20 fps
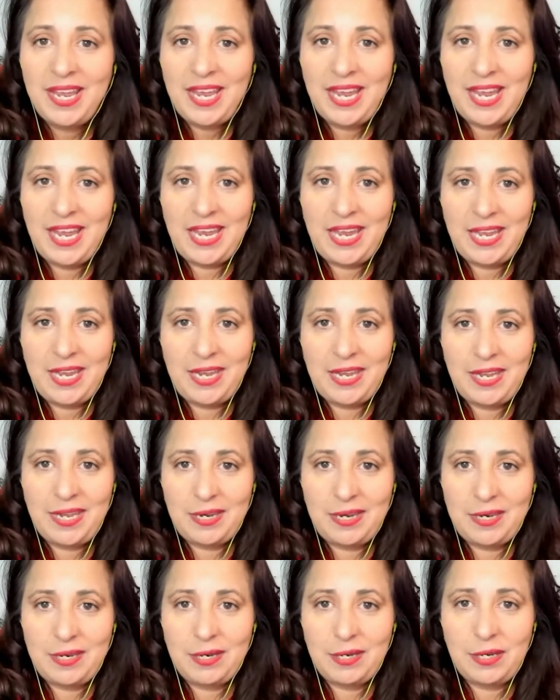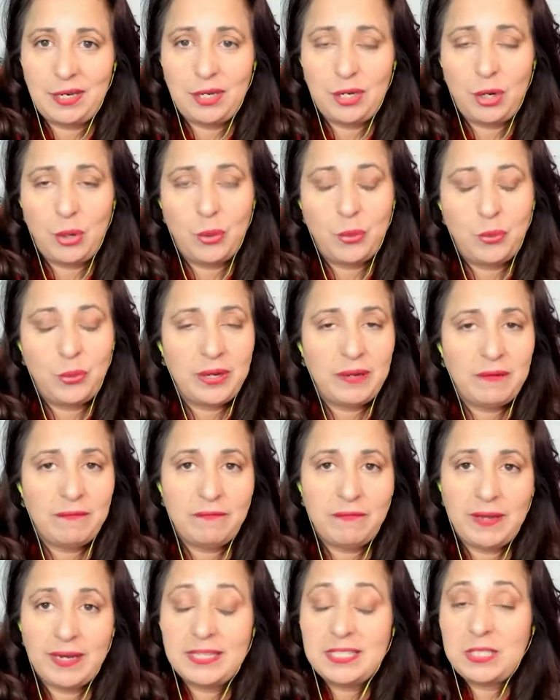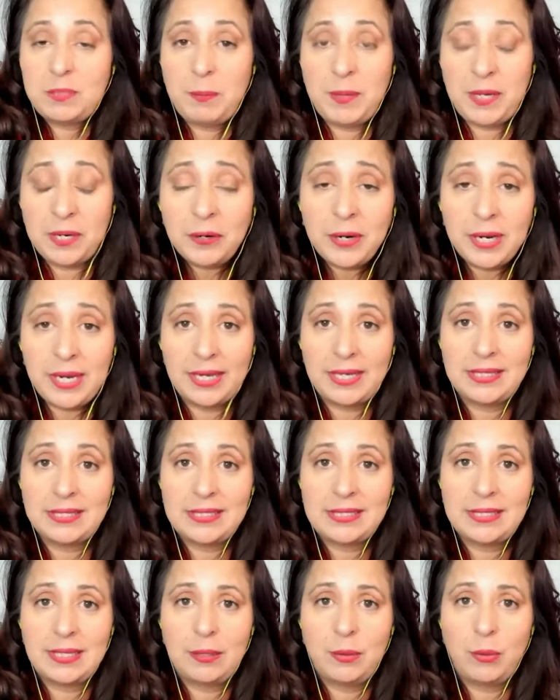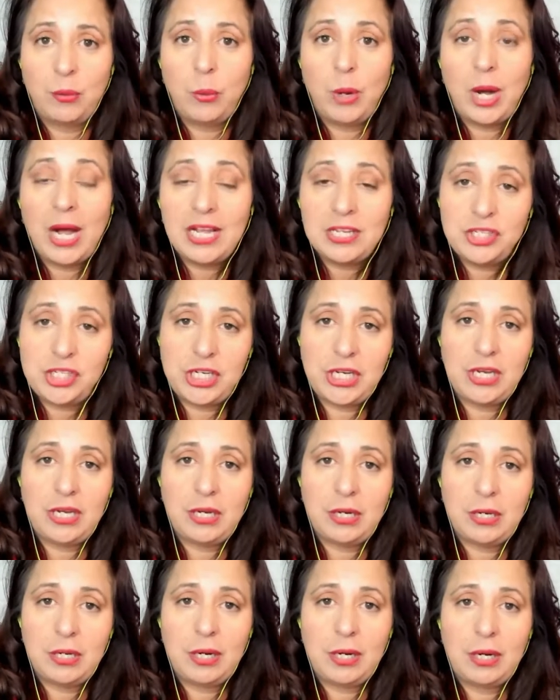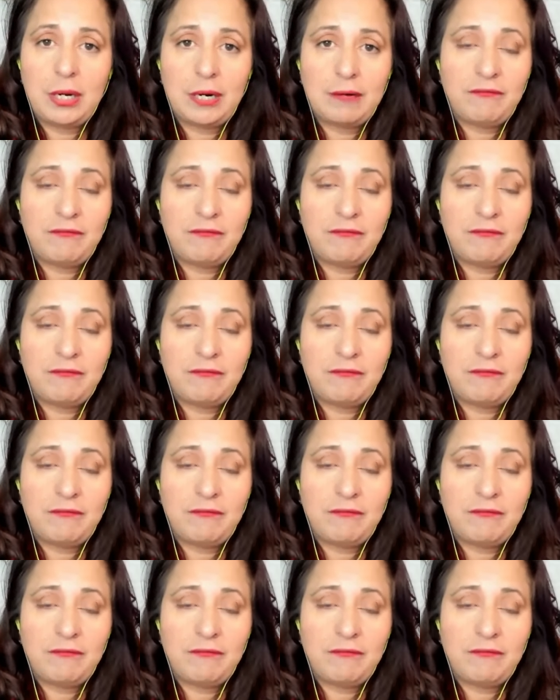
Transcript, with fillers: And, you know, we've experienced watching our,